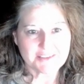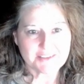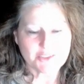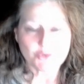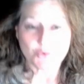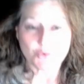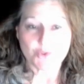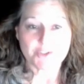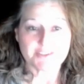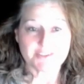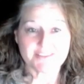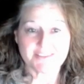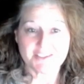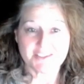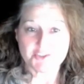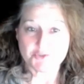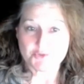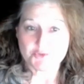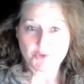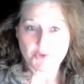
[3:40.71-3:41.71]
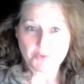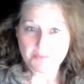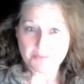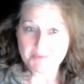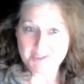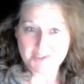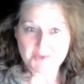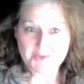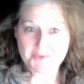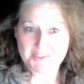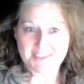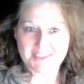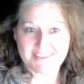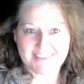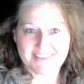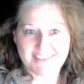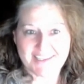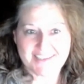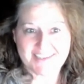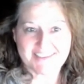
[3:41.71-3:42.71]
The quirks that you told me you
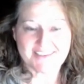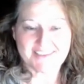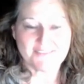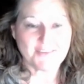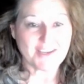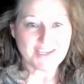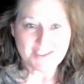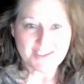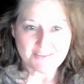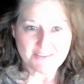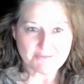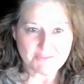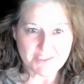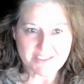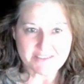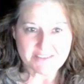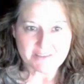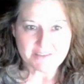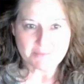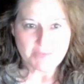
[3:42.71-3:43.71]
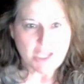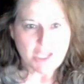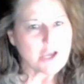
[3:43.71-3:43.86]
didn't like, if I didn't fix them,